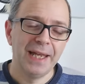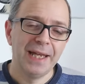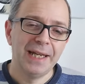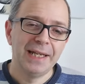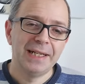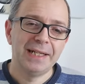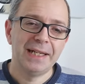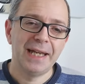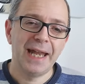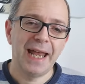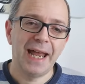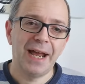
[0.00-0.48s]

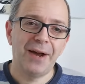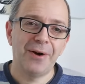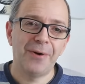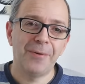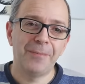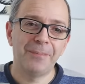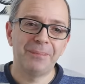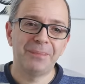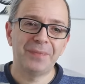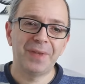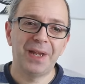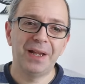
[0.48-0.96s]

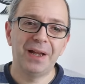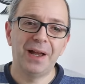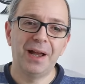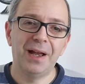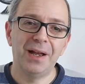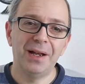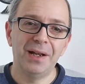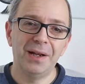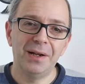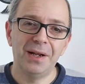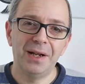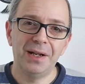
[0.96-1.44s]
Now
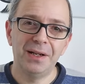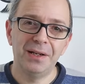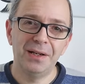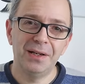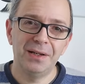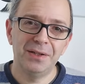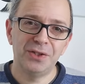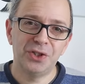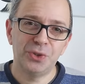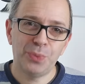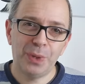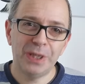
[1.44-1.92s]

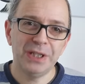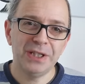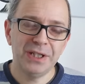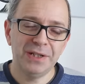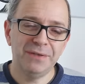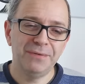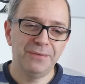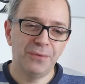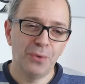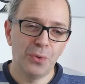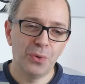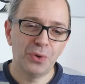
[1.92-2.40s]

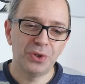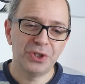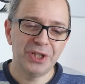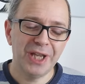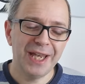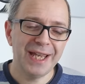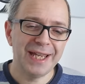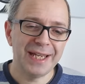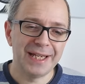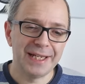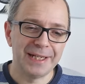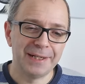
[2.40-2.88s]

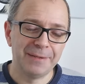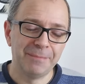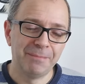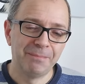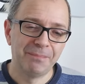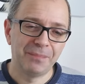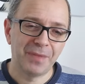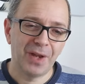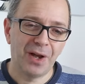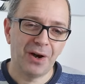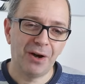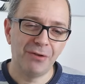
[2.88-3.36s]
2014,
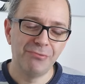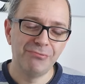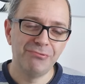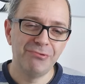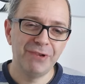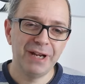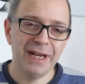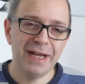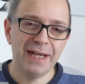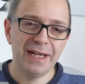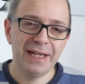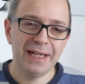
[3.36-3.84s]
I
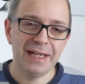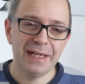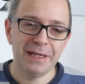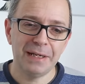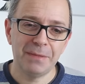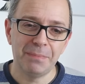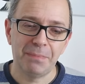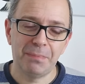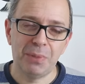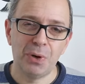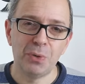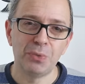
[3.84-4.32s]
really
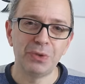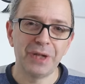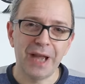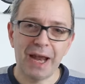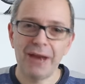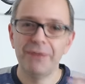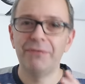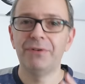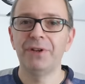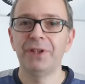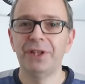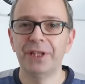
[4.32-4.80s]
pulled
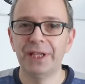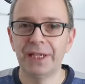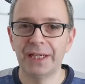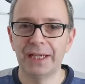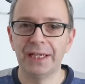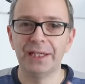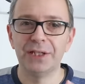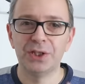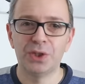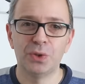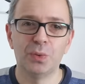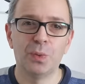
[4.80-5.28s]
everything
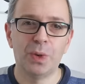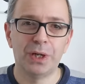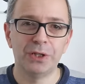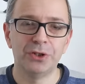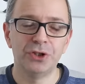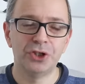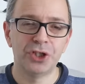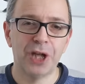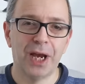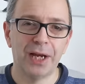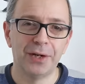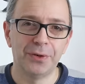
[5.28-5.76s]
into one
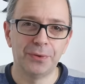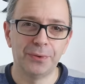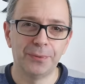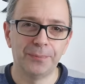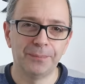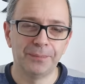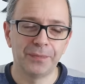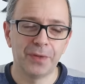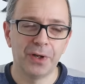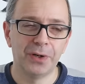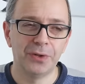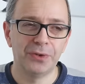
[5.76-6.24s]
channel.
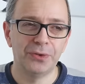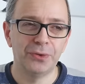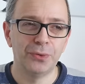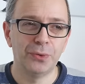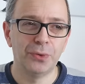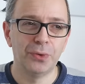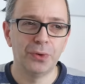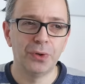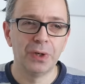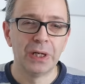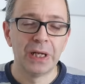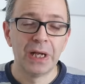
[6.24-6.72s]
I
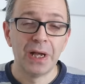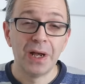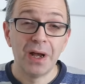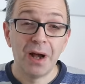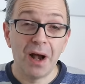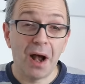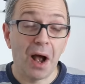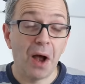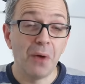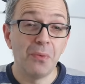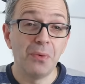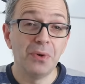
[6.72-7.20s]
thought
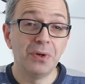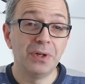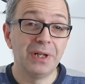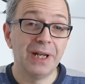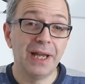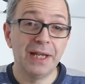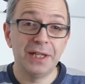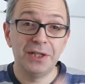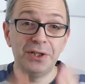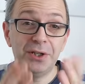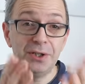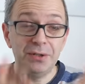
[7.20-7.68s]
I would
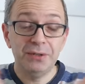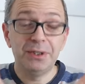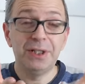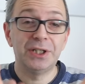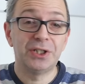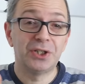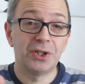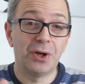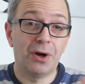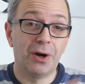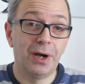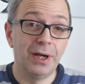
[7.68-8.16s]
let you
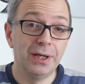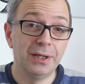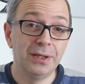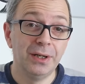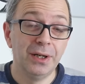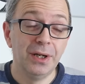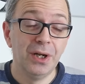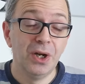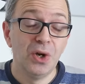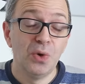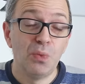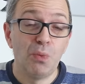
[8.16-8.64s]
decide
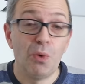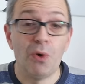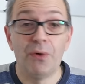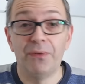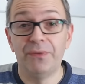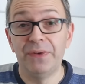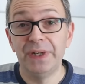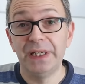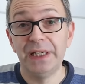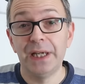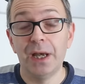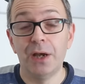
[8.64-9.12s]
what
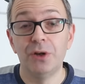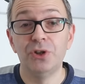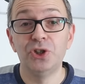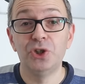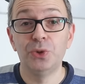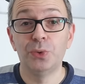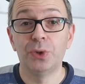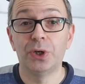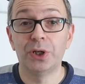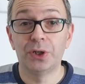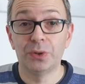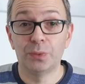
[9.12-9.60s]
videos
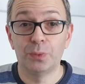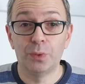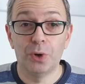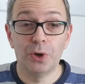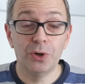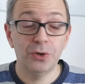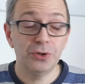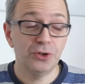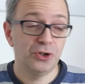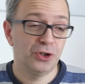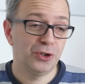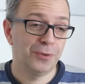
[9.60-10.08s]
you were going to
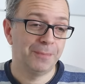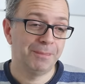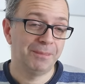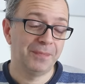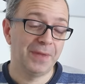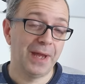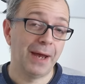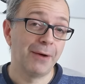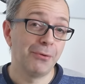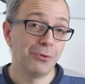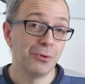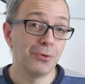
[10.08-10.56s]
watch.
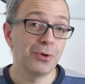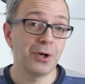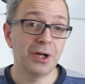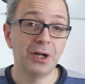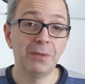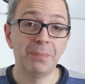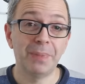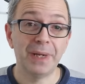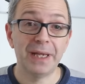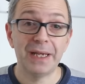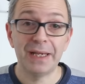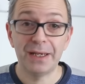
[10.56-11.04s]
They were all going
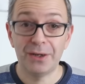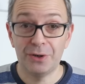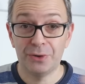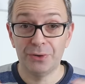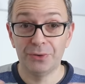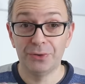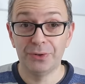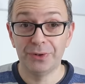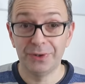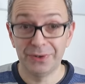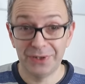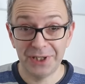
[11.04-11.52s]
to be
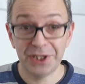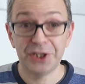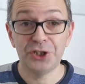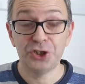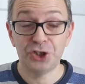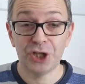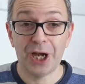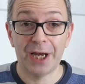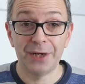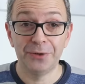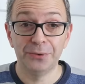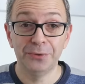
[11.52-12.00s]
on this
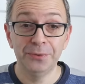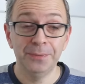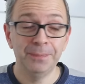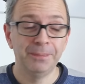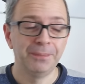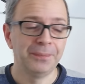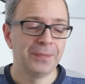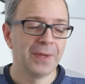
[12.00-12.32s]
channel,